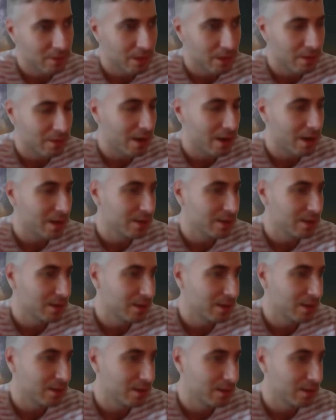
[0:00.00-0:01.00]
clients
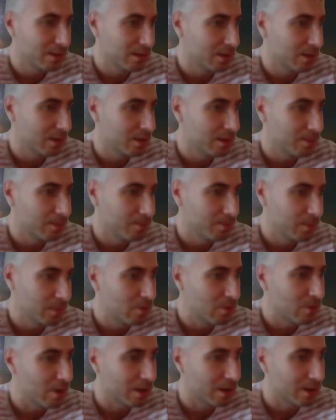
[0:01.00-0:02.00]
and
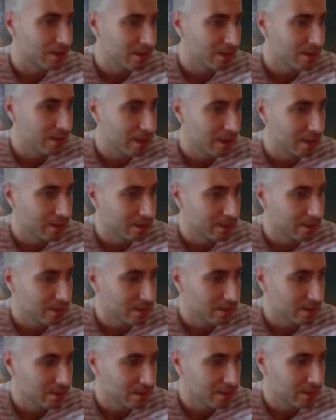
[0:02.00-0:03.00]
Quarkus in
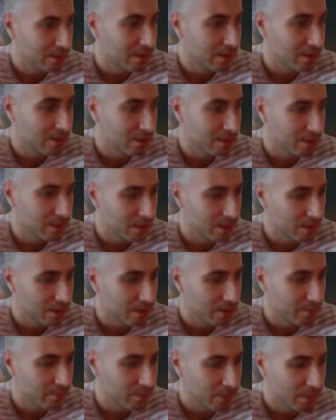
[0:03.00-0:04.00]
others. And
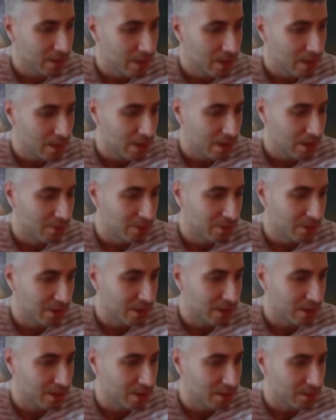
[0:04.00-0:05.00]
I would
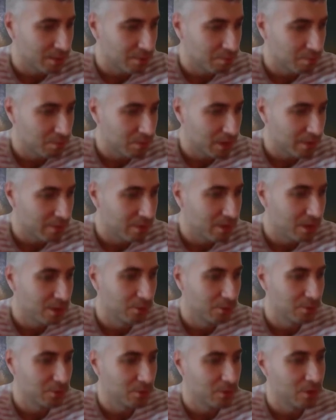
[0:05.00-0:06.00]
say have
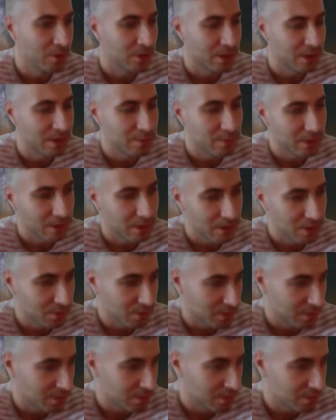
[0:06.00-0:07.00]
little to none experience
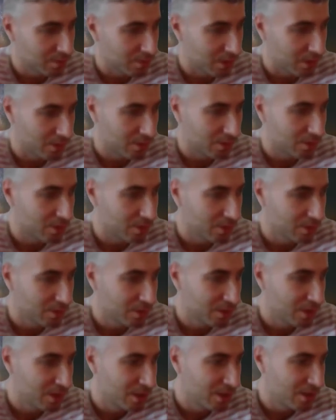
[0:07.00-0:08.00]
with
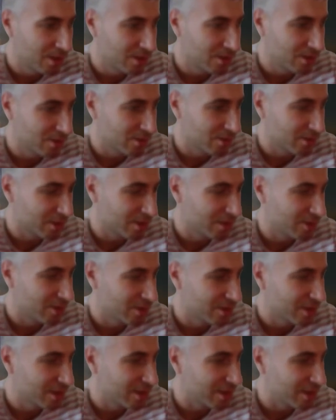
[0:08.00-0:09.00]
Micronaut, so
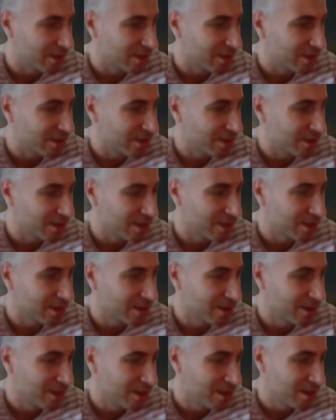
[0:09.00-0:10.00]
cannot say anything
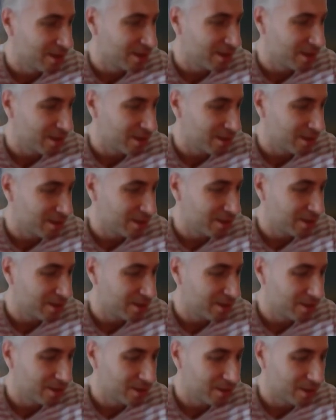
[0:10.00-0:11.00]
there.
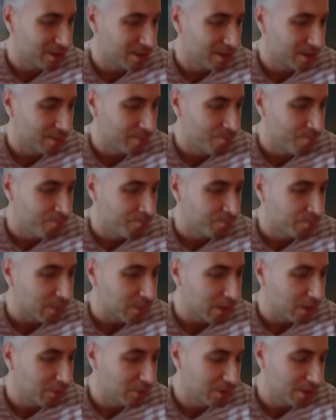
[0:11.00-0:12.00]
And
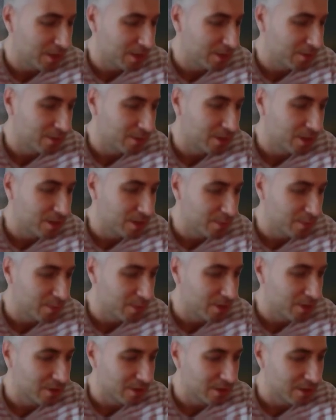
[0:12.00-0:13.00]
using annotation
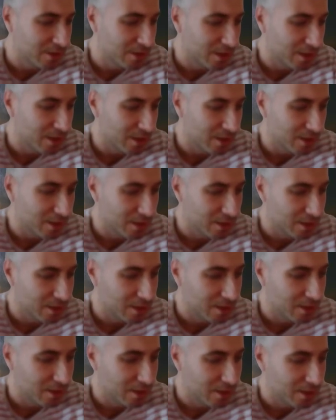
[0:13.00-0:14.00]
processing,
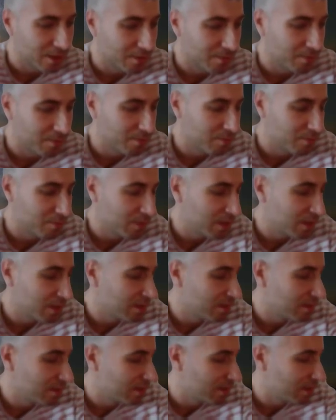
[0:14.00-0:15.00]

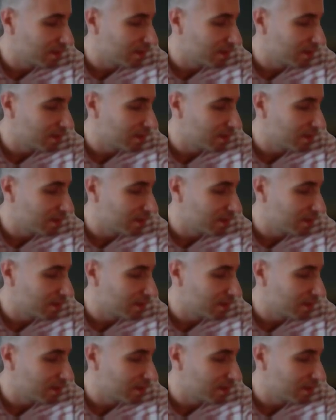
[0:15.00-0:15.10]
it's